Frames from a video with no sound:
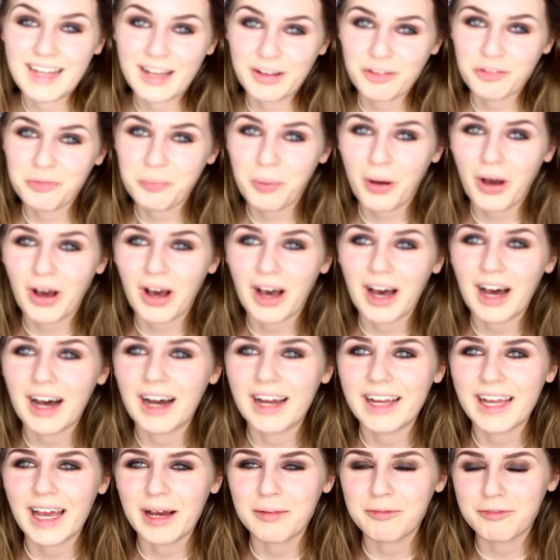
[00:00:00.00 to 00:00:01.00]
The next part
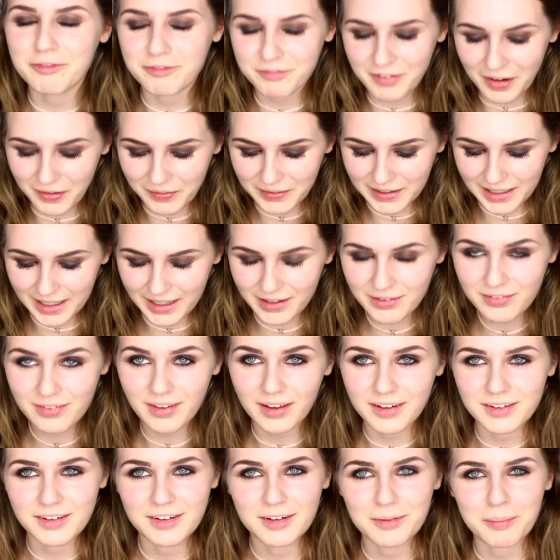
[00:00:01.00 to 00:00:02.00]
I am very
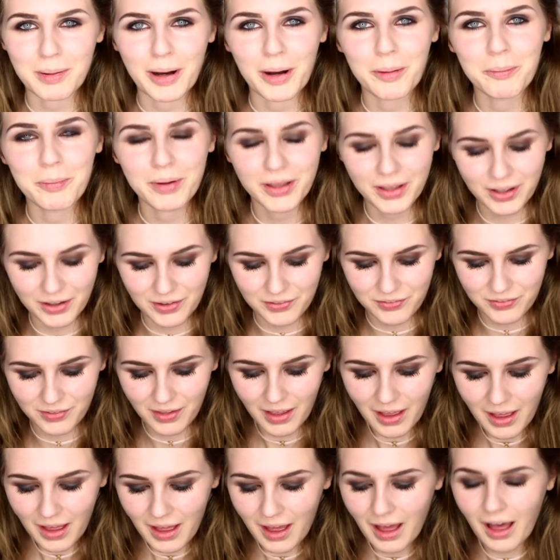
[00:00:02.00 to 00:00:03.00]
excited about because